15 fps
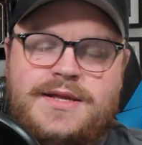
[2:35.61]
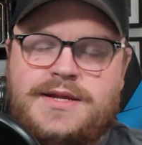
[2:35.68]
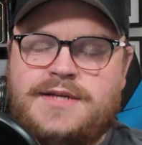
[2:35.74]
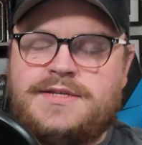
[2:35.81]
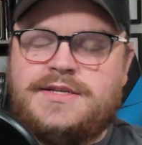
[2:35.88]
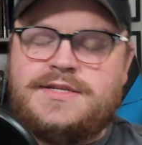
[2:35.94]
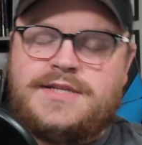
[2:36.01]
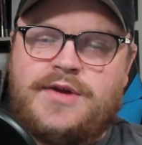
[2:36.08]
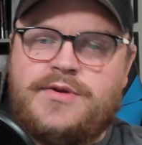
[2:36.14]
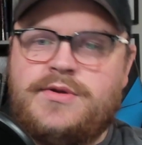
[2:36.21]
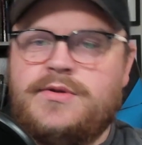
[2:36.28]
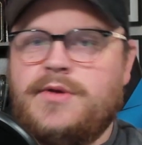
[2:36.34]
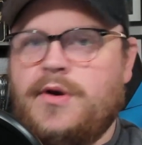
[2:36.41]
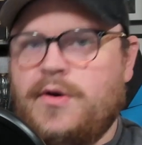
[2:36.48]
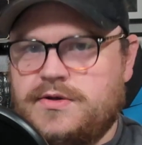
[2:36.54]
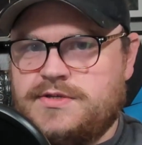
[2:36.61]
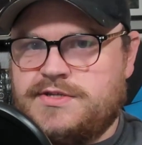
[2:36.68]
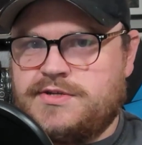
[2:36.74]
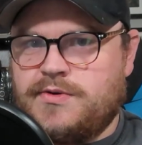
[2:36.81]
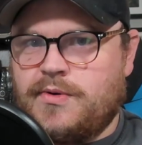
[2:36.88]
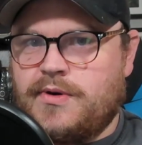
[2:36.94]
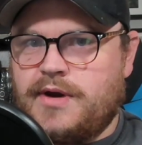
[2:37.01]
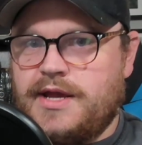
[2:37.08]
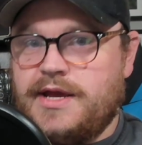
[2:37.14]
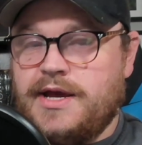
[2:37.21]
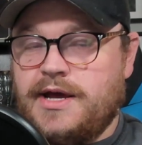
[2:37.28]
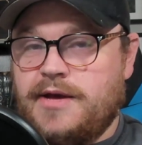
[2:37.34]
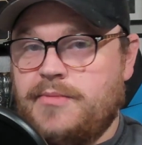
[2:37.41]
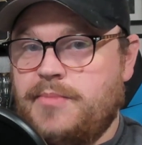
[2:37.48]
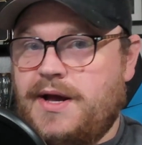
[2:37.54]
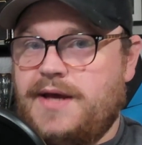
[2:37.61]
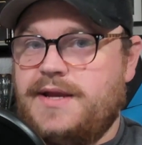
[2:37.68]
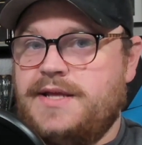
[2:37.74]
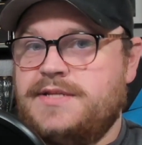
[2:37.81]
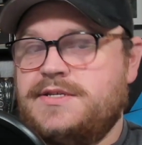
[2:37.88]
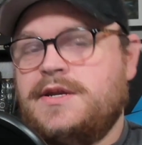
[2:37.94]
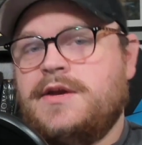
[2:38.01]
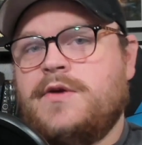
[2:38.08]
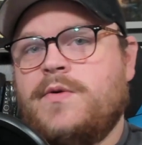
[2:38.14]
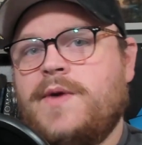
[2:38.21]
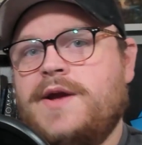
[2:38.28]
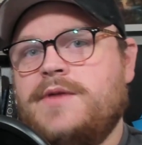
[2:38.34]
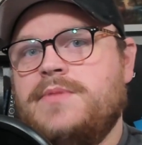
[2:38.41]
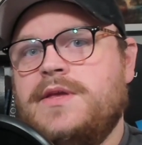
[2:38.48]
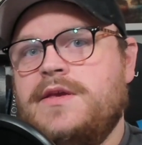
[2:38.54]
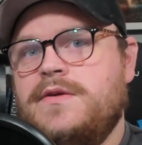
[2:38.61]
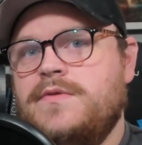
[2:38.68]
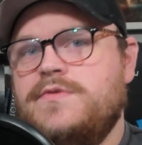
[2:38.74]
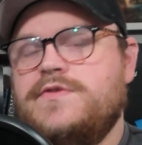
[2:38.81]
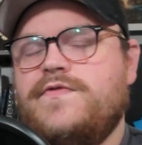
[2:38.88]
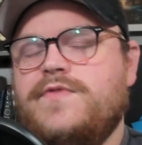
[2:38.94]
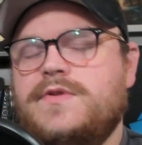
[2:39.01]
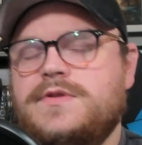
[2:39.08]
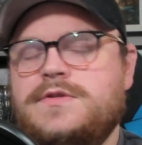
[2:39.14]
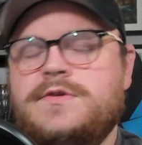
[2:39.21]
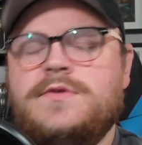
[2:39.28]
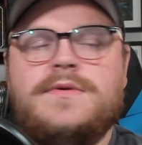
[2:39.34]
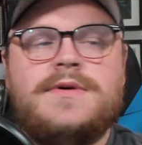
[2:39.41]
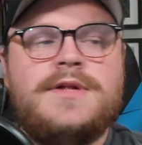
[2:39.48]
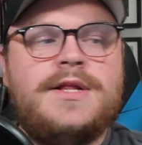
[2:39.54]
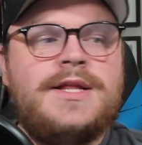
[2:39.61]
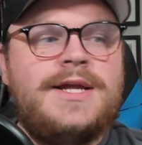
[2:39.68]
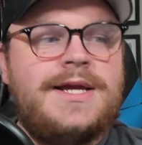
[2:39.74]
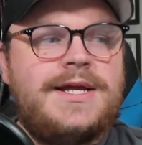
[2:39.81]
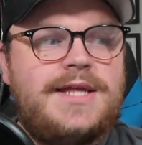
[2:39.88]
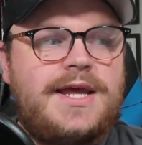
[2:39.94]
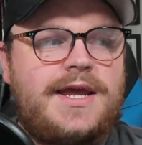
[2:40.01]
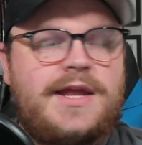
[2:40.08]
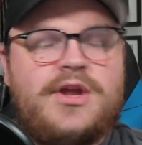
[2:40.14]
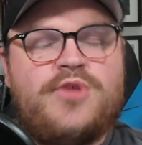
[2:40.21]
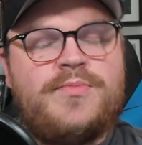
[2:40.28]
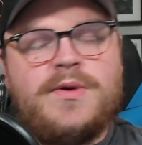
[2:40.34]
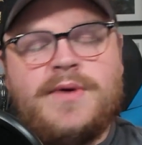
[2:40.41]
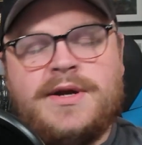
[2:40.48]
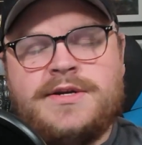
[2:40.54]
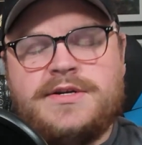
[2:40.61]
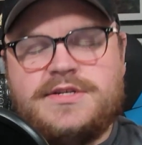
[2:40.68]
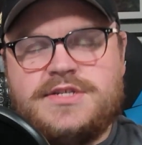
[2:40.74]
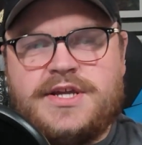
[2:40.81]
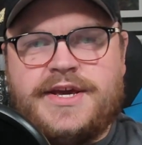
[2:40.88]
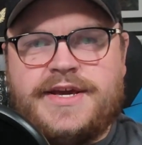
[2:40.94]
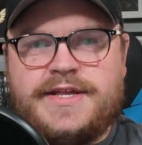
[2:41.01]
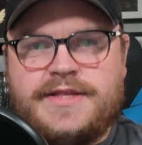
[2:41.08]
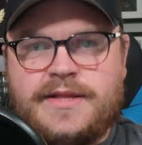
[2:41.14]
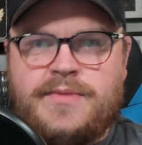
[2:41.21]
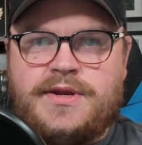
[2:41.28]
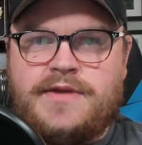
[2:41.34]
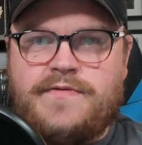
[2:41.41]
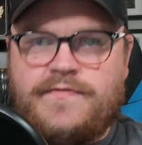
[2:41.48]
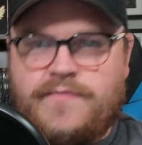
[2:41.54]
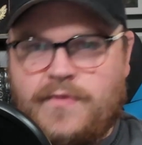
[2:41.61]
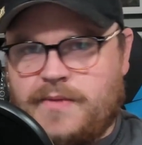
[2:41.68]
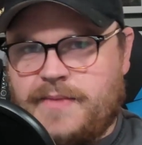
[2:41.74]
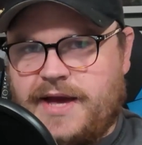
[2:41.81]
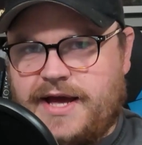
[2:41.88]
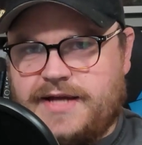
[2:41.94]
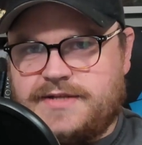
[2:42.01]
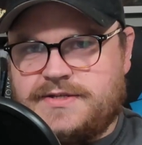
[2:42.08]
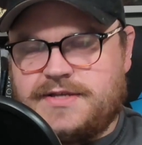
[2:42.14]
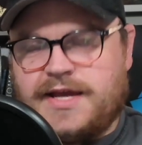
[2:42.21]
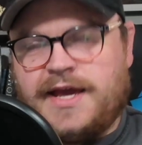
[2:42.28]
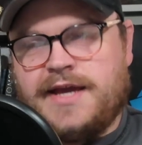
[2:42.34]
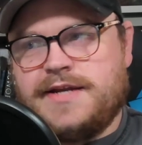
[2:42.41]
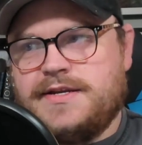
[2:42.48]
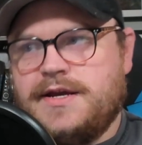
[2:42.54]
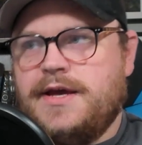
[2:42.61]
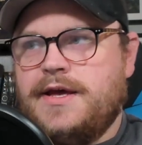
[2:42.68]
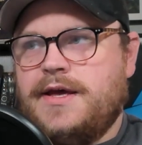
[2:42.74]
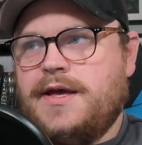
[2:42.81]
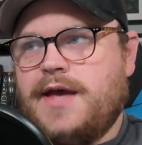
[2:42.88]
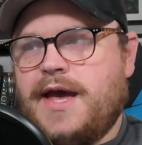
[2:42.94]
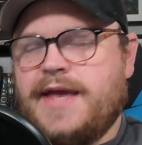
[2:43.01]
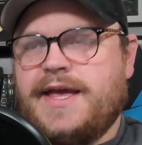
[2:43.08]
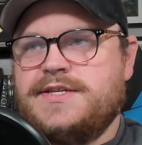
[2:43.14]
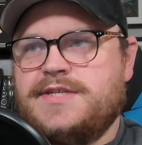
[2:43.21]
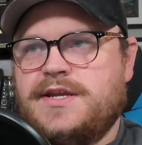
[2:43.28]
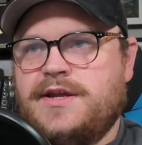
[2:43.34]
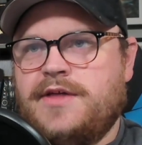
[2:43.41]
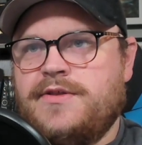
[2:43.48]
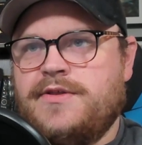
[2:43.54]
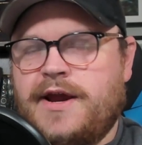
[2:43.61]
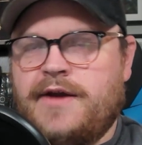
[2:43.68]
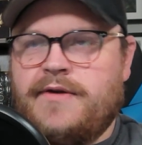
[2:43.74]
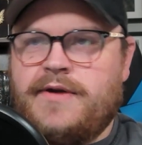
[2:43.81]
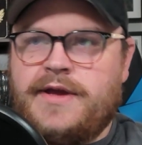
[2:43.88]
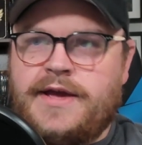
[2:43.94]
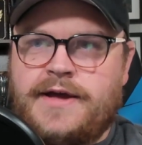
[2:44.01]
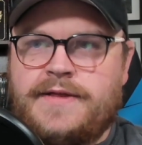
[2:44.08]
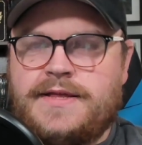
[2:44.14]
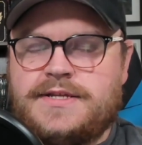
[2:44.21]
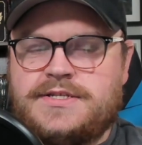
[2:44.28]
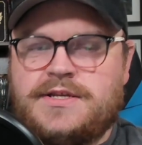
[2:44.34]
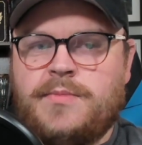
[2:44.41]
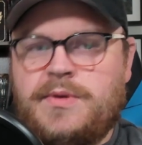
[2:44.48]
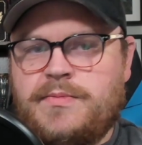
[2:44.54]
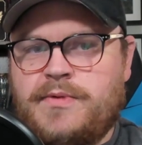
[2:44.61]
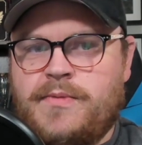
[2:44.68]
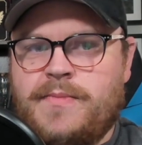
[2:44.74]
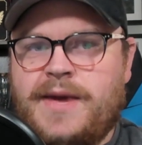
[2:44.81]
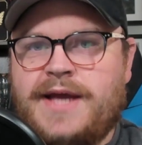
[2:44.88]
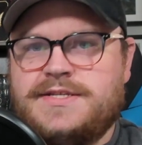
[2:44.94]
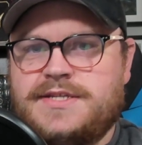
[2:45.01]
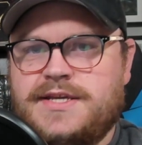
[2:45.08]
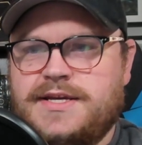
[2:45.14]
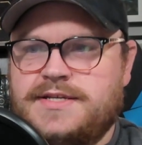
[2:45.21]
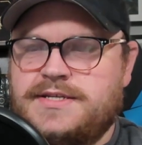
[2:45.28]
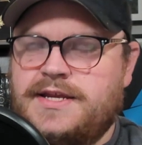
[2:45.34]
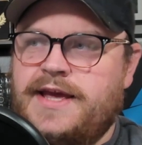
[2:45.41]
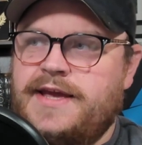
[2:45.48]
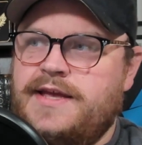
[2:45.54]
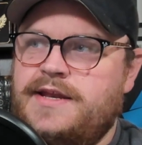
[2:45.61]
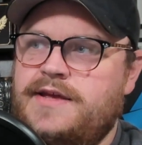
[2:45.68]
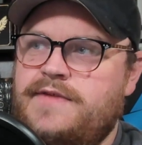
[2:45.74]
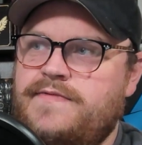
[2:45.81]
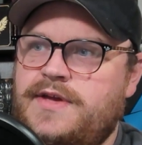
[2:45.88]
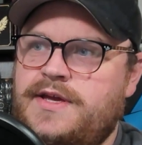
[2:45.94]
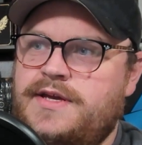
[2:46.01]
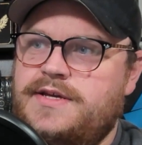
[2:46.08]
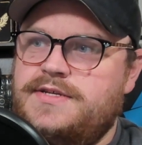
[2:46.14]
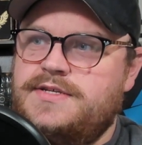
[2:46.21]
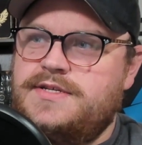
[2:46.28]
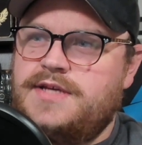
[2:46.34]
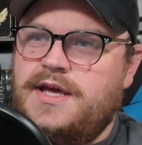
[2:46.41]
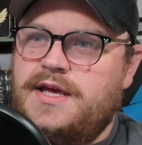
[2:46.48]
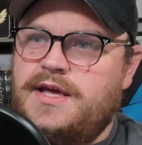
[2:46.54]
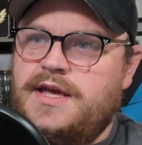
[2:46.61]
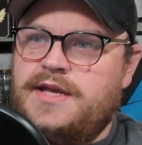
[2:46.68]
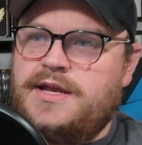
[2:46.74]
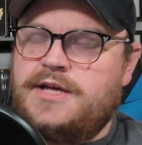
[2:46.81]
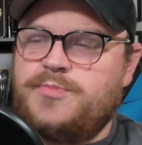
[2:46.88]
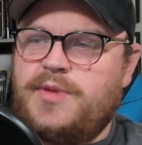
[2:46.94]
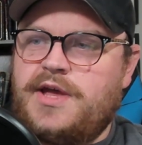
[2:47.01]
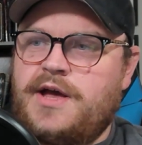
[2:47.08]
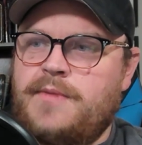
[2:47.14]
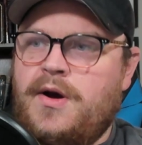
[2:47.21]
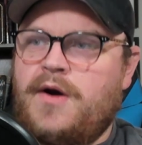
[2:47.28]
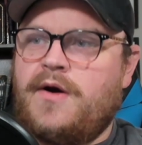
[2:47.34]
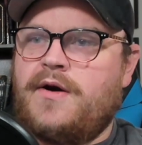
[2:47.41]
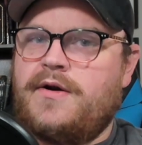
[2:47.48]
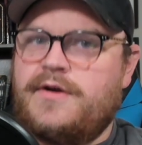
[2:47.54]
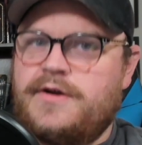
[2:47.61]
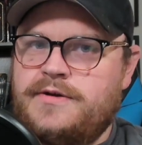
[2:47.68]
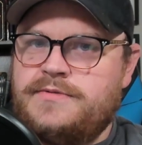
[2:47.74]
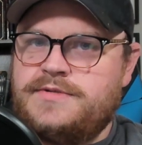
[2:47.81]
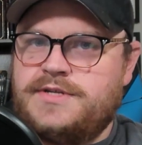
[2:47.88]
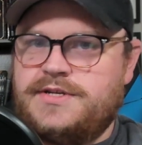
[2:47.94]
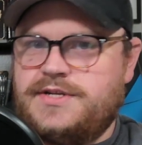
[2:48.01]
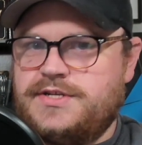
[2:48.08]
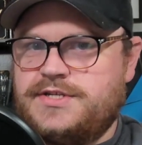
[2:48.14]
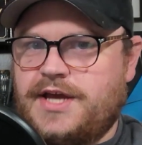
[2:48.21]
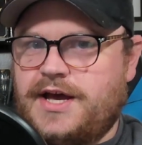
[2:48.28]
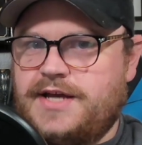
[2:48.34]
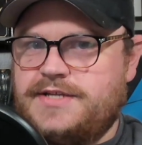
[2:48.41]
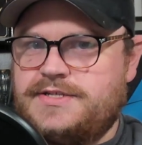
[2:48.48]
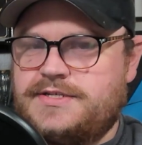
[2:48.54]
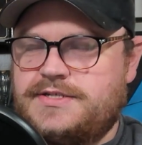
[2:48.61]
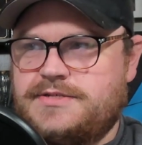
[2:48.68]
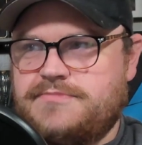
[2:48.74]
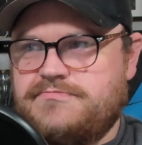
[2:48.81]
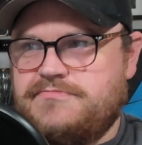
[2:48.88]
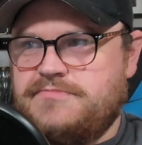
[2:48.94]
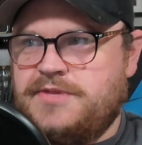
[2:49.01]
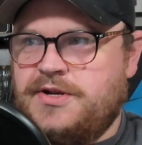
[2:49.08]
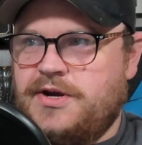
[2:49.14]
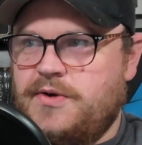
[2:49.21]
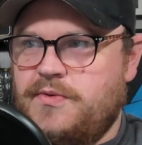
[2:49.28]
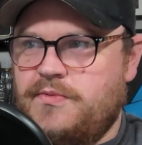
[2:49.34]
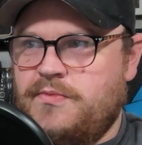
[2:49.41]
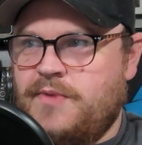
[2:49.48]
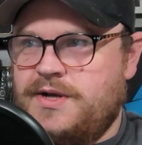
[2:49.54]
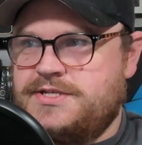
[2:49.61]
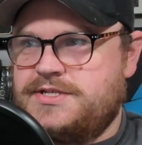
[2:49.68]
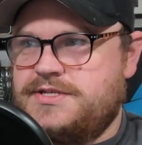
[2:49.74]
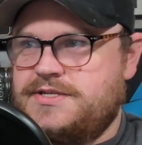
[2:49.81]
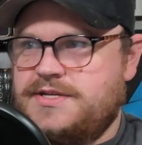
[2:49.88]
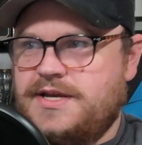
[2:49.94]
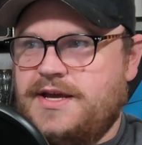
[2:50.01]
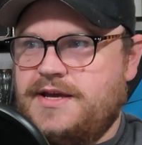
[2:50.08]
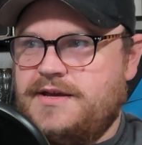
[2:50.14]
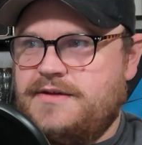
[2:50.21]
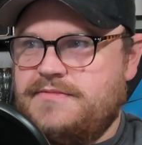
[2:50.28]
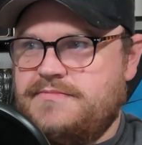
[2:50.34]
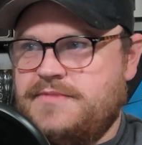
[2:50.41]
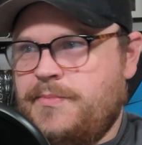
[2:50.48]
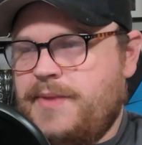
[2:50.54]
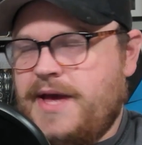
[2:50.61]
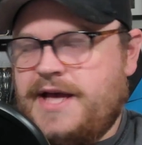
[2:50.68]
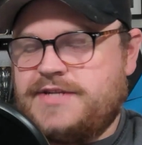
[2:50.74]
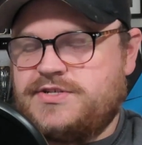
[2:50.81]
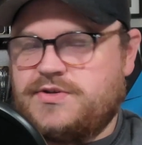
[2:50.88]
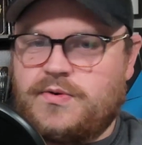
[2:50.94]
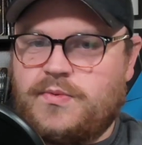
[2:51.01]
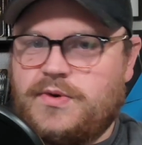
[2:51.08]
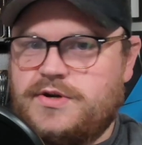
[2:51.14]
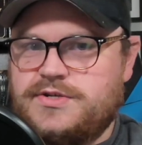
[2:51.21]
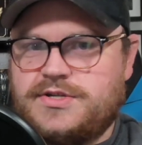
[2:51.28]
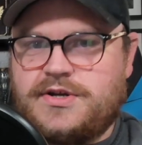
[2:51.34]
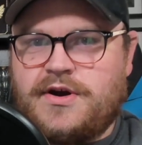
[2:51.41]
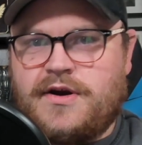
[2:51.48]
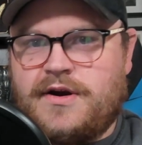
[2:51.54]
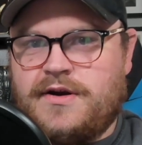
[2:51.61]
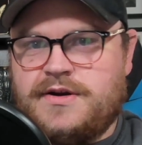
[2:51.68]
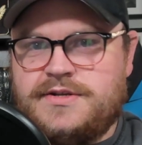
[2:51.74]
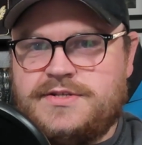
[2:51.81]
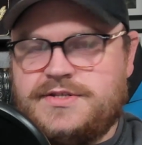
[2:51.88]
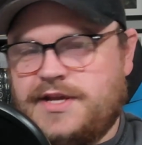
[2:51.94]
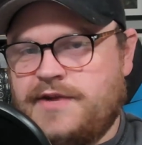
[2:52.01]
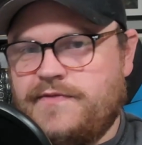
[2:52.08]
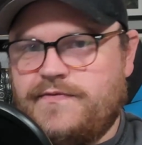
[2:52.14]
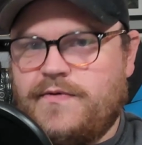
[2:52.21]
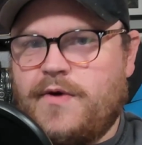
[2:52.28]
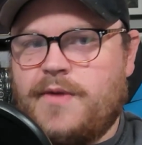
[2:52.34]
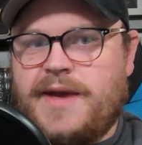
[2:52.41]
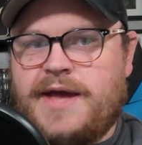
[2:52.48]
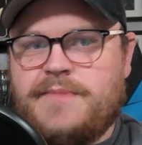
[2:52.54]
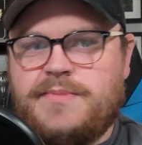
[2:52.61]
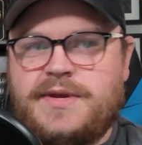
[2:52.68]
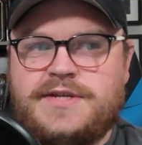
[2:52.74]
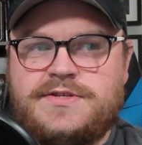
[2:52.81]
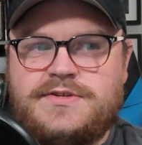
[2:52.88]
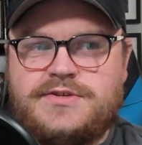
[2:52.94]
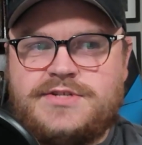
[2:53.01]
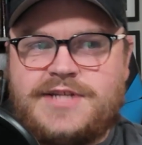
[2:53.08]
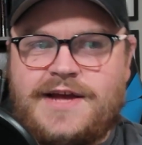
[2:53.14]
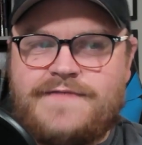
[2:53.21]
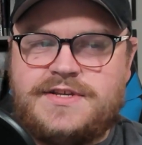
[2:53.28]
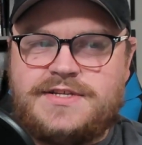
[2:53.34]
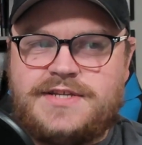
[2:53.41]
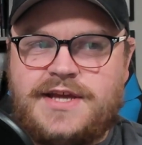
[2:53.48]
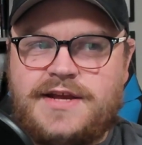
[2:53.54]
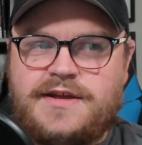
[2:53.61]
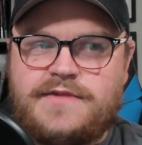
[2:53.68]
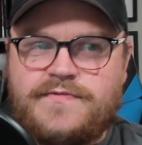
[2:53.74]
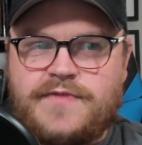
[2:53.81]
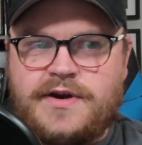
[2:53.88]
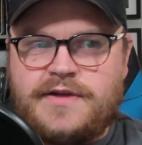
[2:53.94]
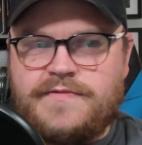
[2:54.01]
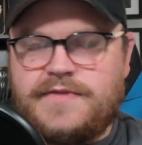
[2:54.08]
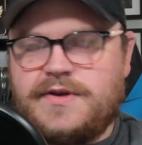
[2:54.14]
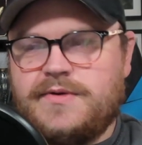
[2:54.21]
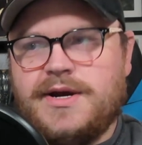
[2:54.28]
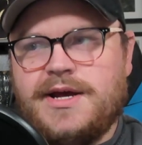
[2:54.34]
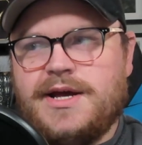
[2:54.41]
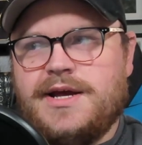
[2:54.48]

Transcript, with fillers: It doesn't tell you the whole story, but it's an incredibly useful tool that can help you understand limited formats. And I guess another area that some people might see as a negative is it does become harder to discuss, you know, what's the best or worst cards in a format because you just have this data in front of you.